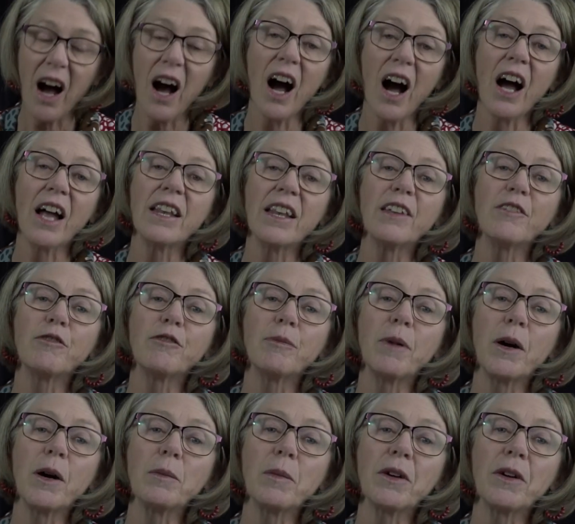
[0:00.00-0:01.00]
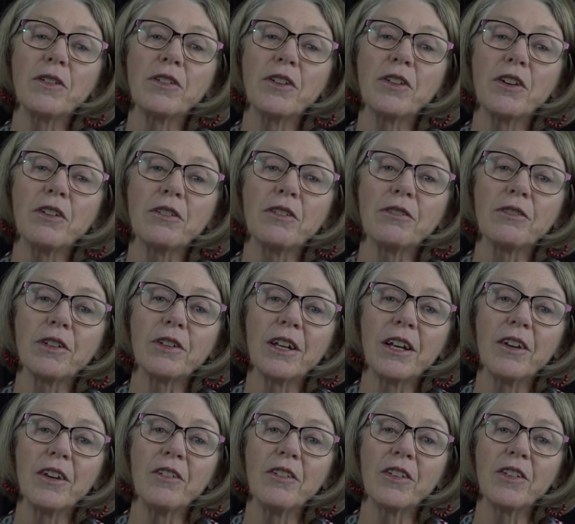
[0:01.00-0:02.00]
I live by myself
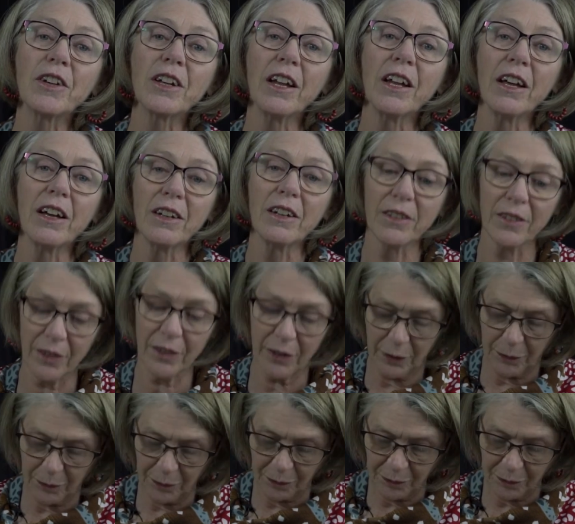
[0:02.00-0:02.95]
here in the clouds.